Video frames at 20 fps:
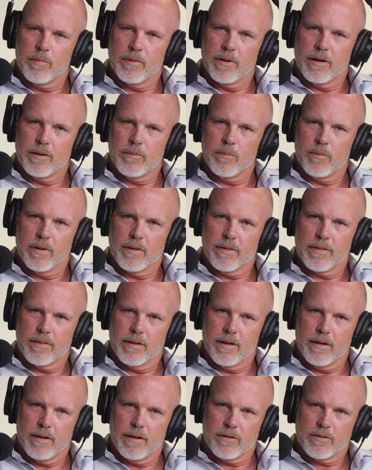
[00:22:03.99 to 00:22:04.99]
played
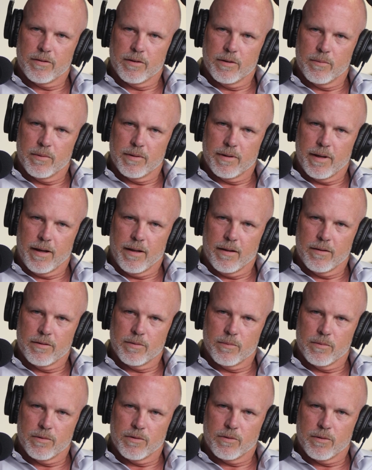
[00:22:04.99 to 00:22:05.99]
initially with
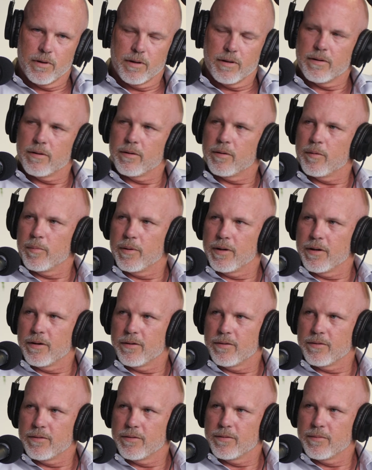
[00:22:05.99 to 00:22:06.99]
Dallas, was traded to the
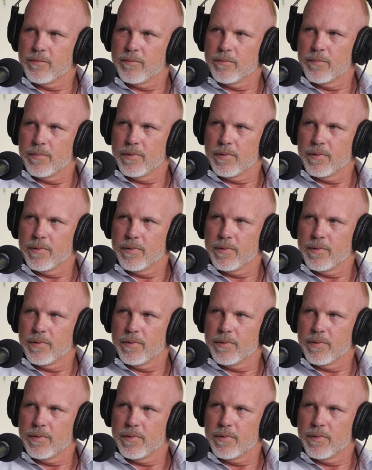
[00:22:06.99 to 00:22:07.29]
Bears,